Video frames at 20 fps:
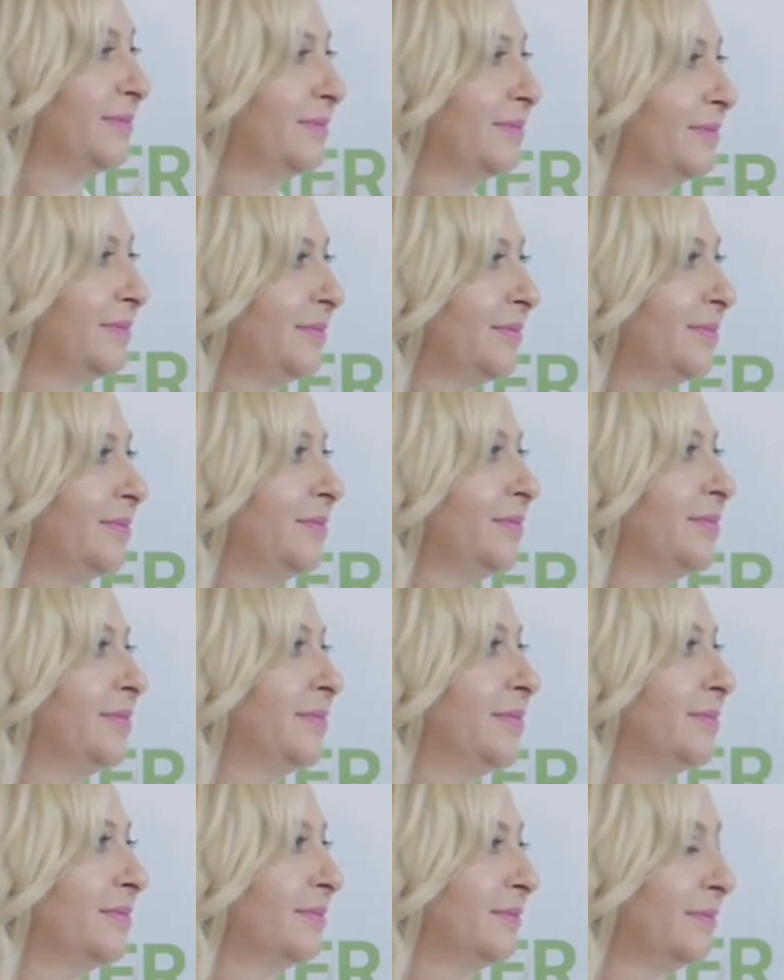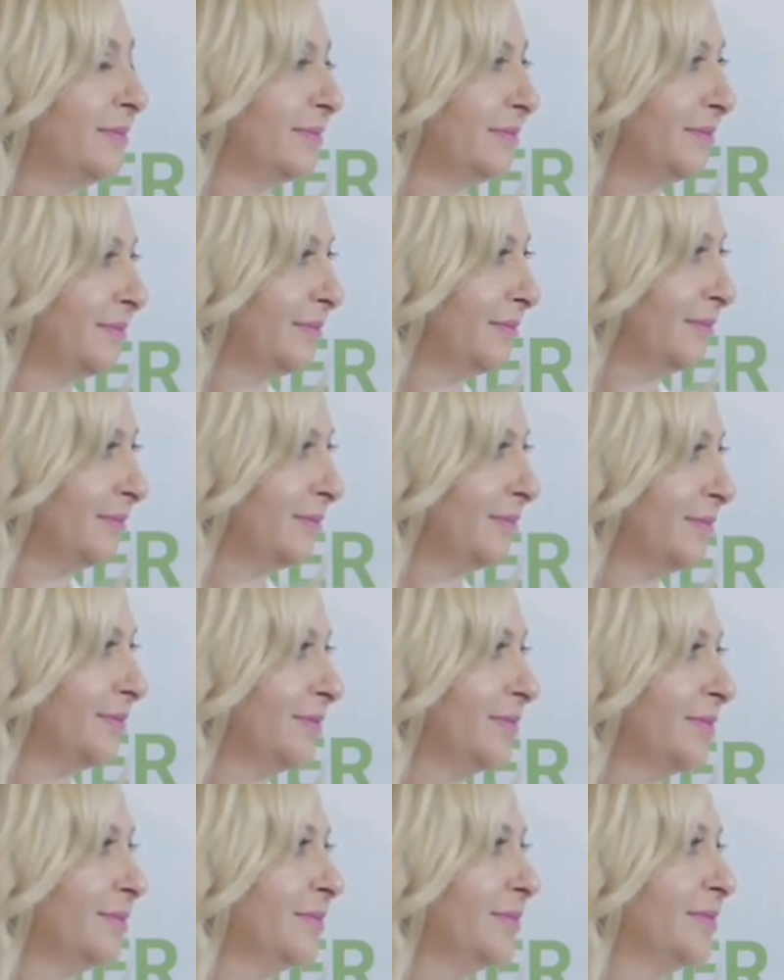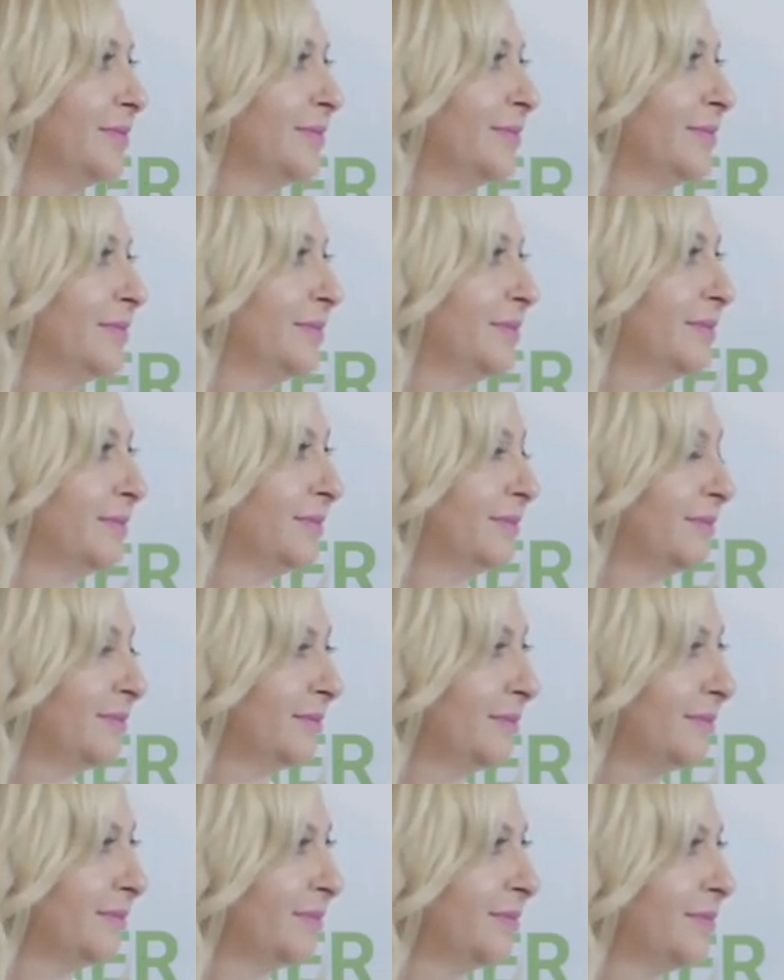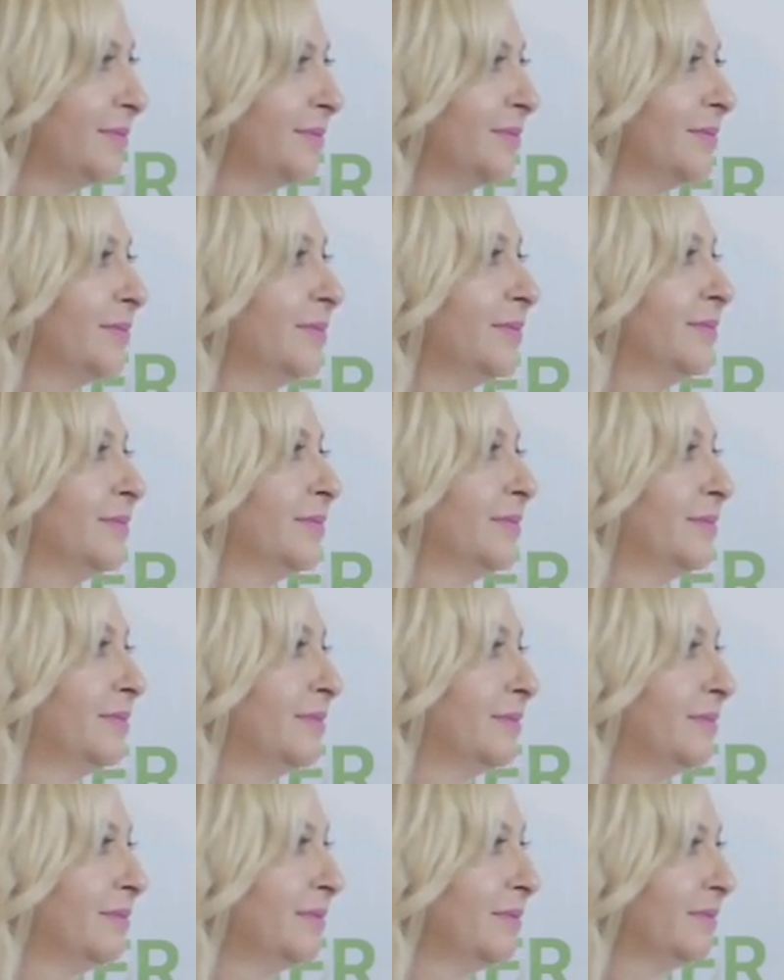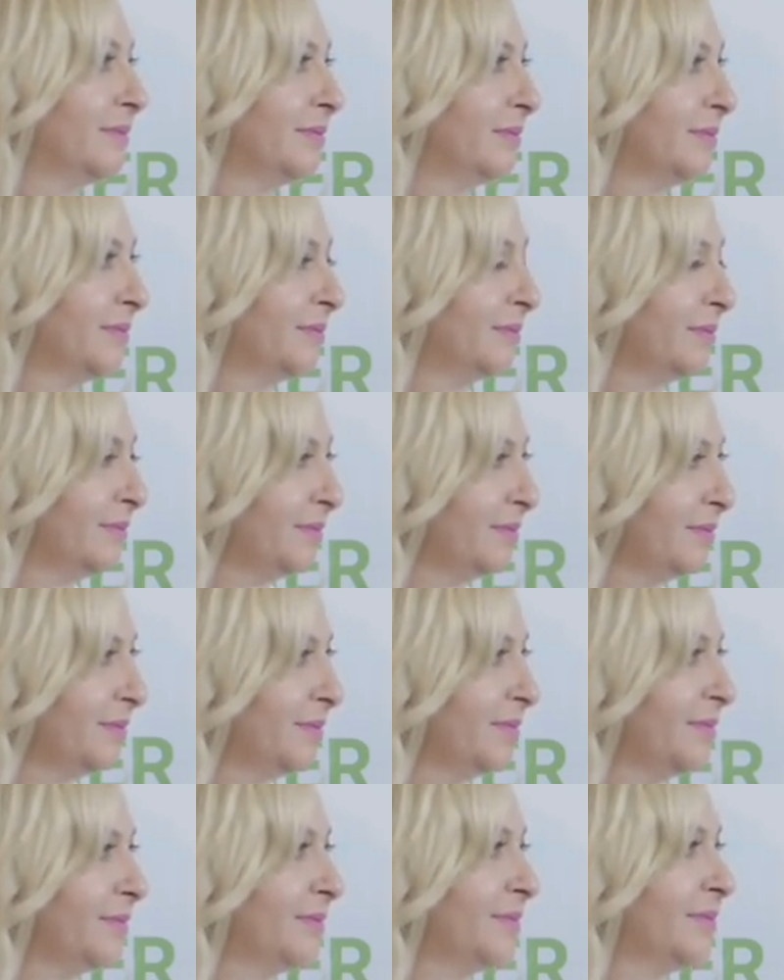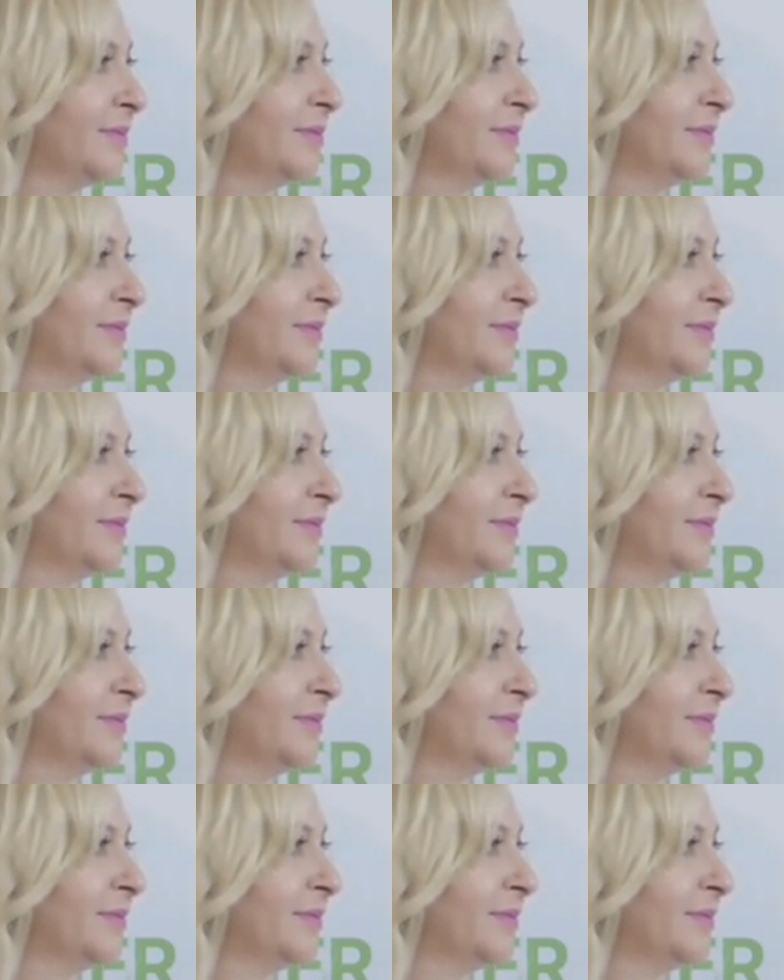This person isn't speaking.